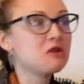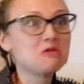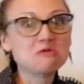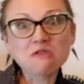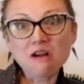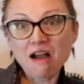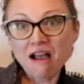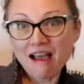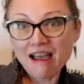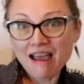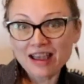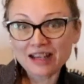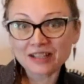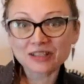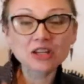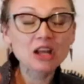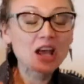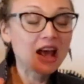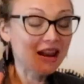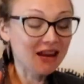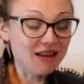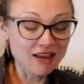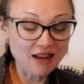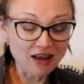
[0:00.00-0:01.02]
right?
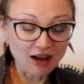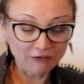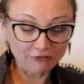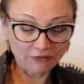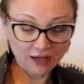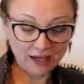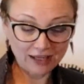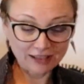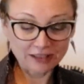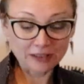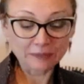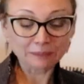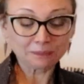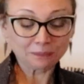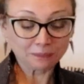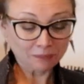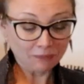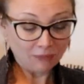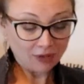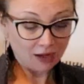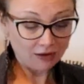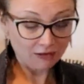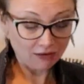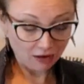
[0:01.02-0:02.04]
Love it,
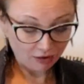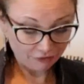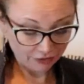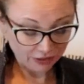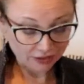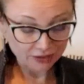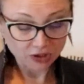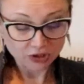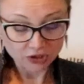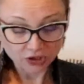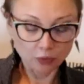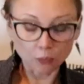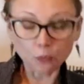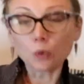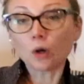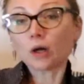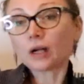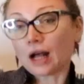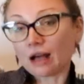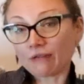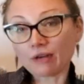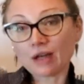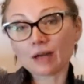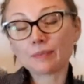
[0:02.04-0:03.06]
love it. So
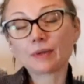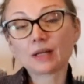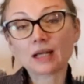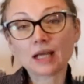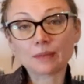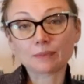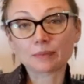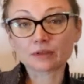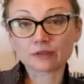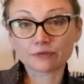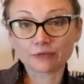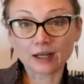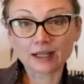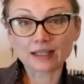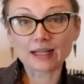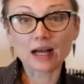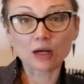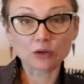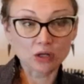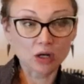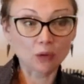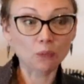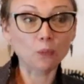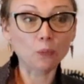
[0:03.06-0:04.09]
what have I been able to find
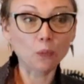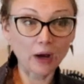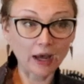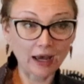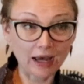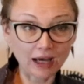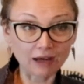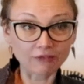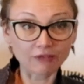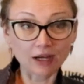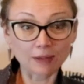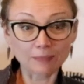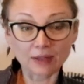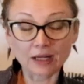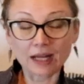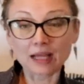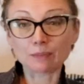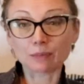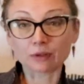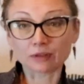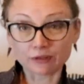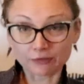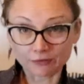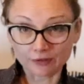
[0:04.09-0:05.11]
out and where have I been
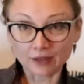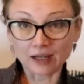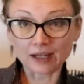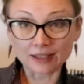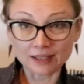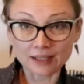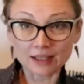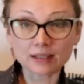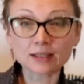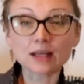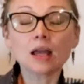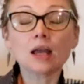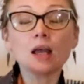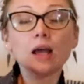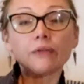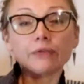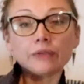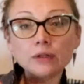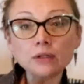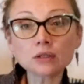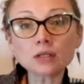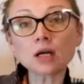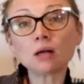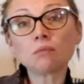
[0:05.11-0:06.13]
able to find it?
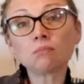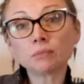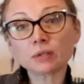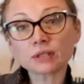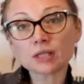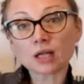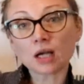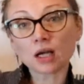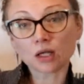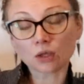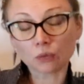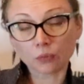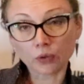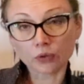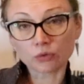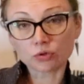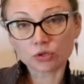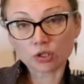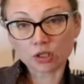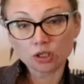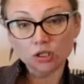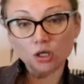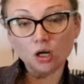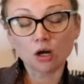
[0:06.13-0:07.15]
The numbers I
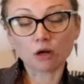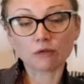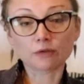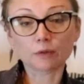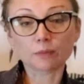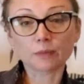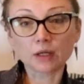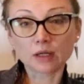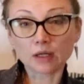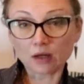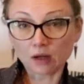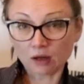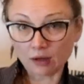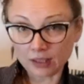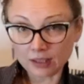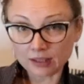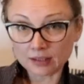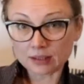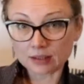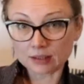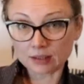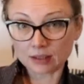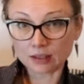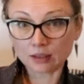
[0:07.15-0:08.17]
quoted are from the
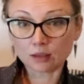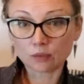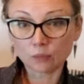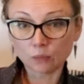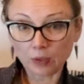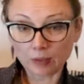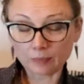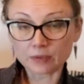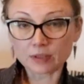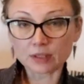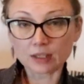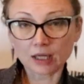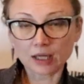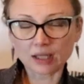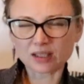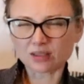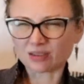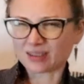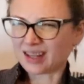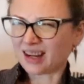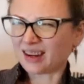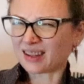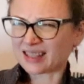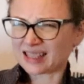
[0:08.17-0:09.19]
NICE
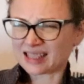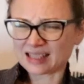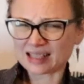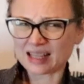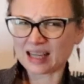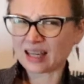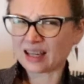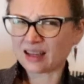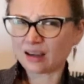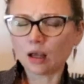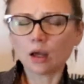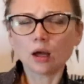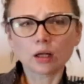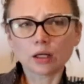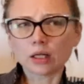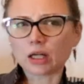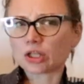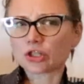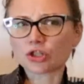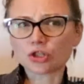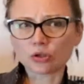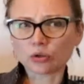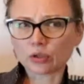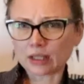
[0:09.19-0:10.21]
website, NICE,
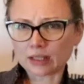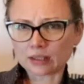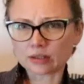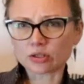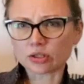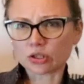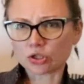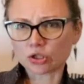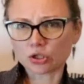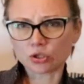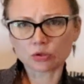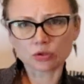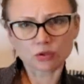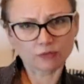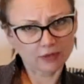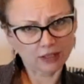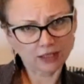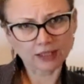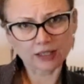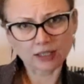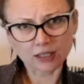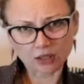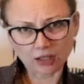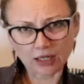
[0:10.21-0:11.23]
National Institute of
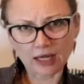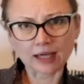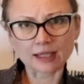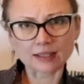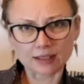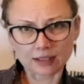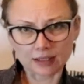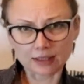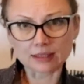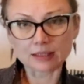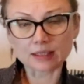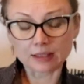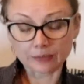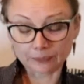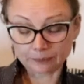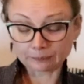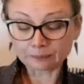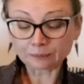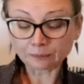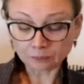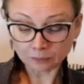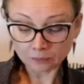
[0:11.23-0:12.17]
Clinical Excellence,